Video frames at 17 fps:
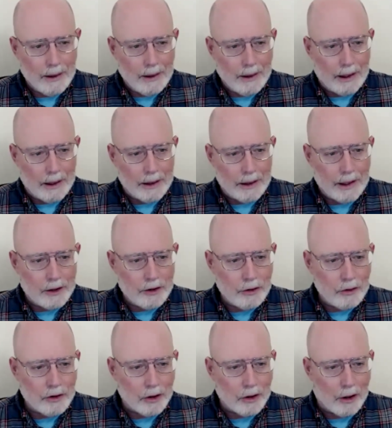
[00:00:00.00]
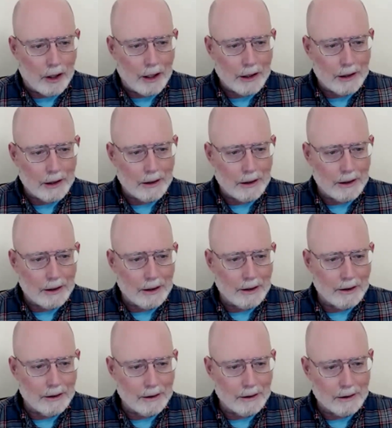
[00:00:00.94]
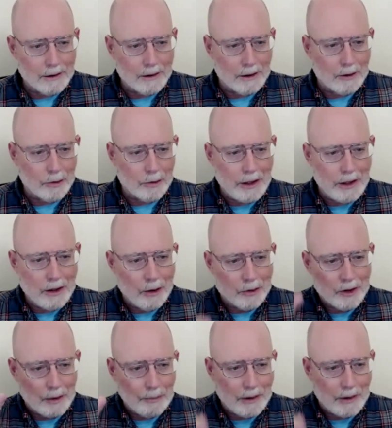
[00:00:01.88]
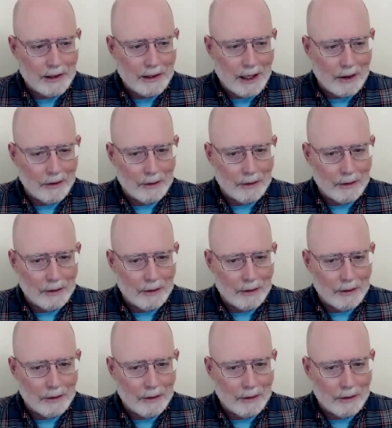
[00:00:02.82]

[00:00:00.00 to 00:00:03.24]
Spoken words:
And as you talk, the green goes up and down the